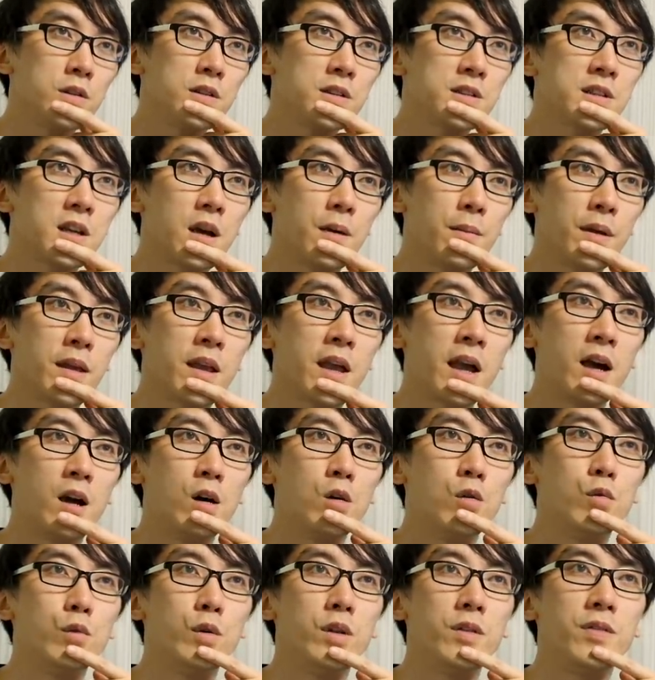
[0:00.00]
is coming
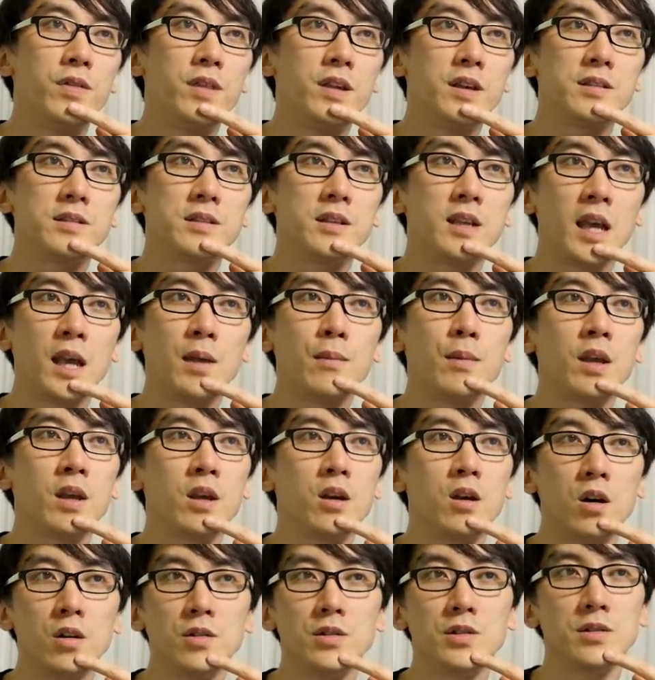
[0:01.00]
out with this gaming
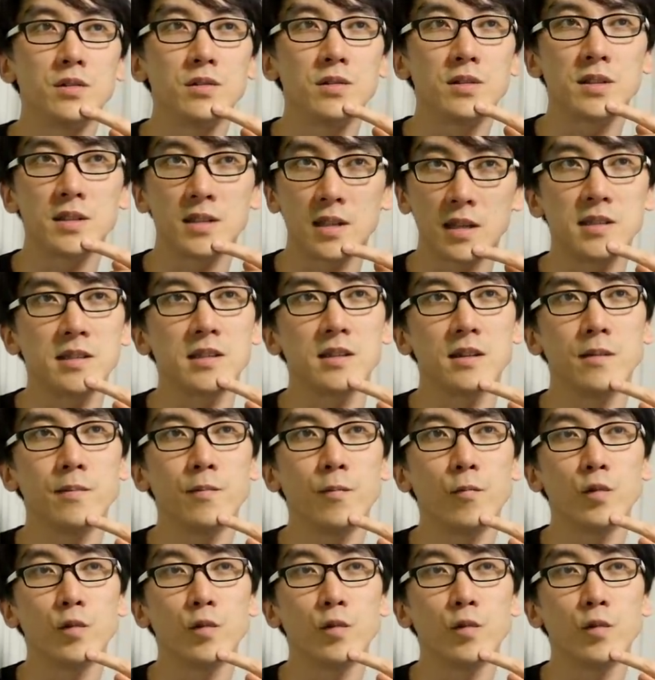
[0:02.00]
console system,